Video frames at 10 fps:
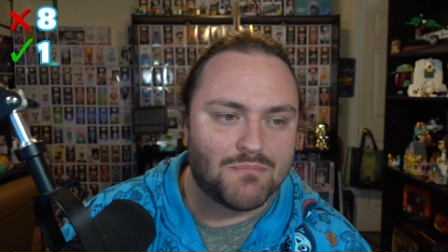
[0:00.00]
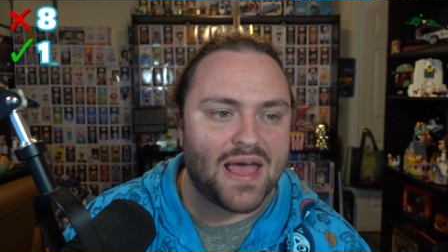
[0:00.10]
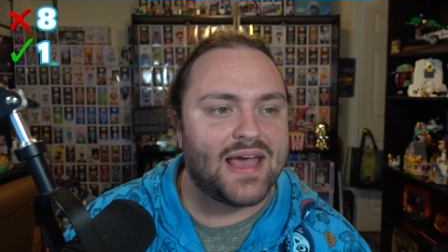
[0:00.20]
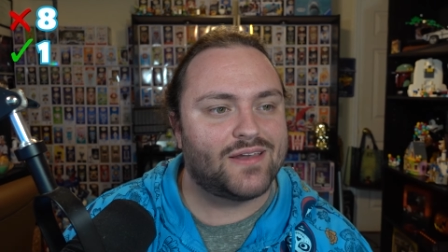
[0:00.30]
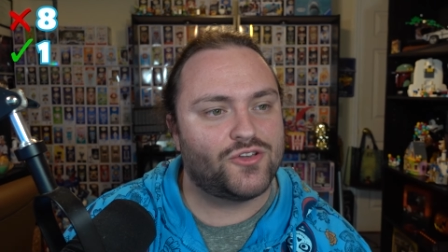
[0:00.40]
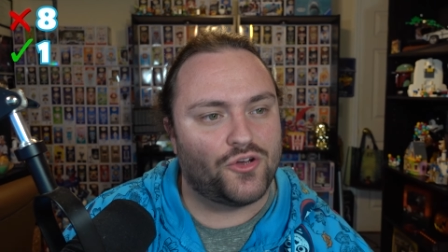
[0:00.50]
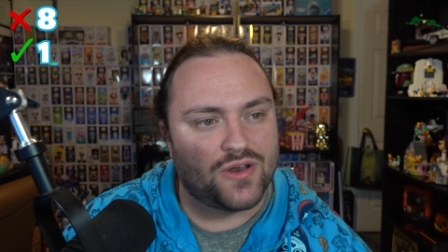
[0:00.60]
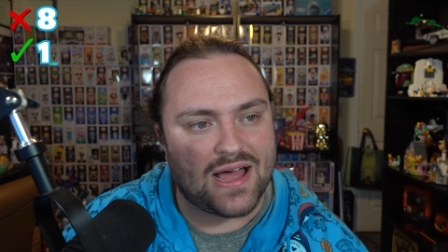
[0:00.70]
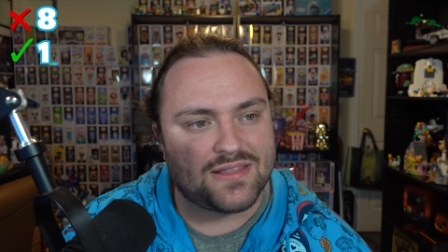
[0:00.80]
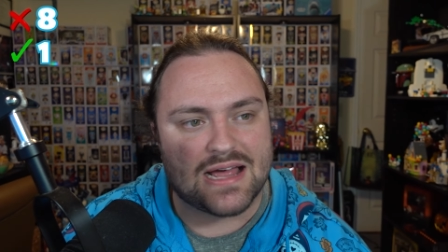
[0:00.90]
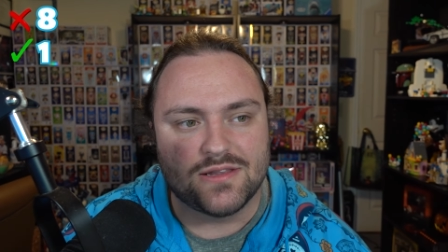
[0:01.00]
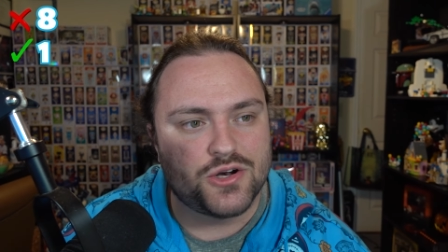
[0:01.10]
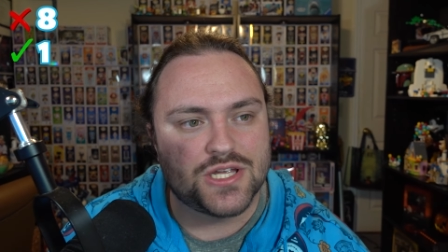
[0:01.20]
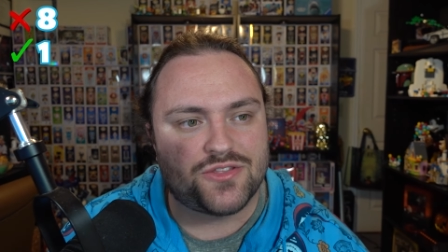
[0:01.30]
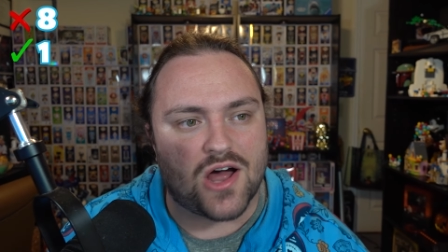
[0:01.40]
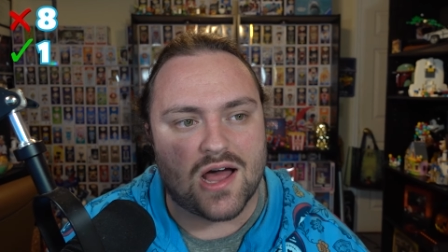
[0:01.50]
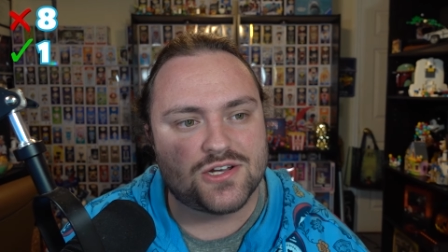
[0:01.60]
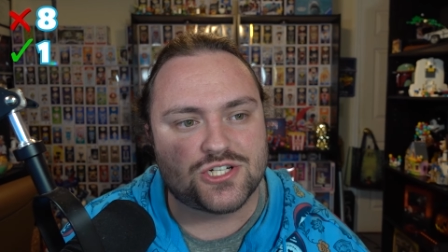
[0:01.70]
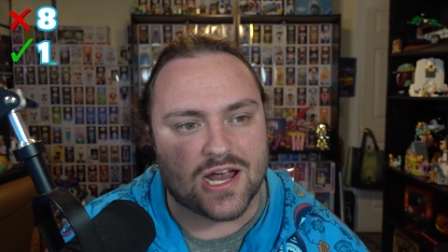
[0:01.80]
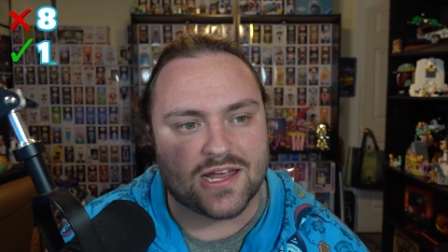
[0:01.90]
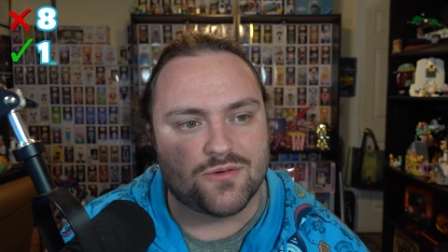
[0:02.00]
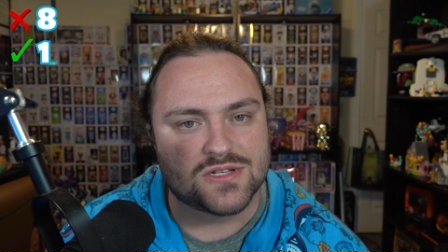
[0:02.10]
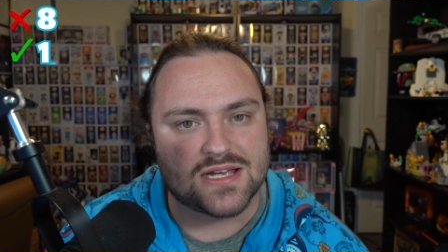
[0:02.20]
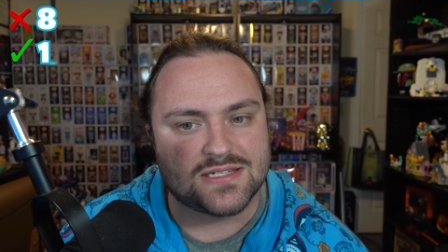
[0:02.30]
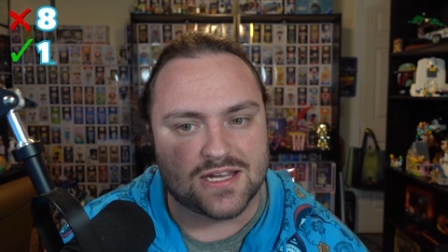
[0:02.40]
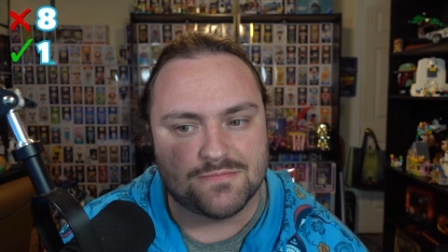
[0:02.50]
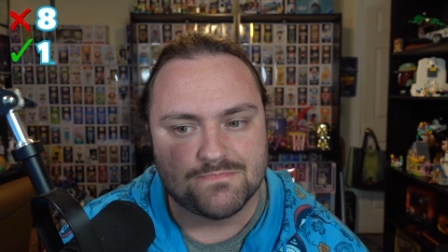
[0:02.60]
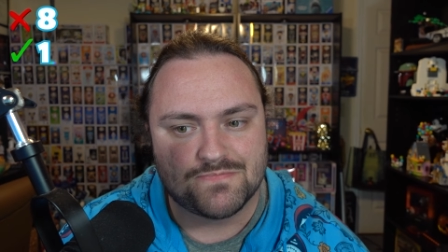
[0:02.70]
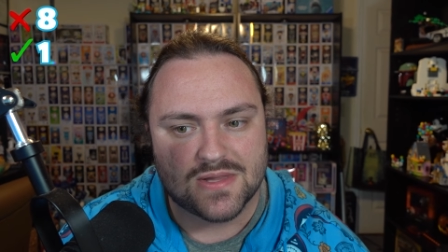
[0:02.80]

Man, dude, I, I literally thought Shaggy was 18.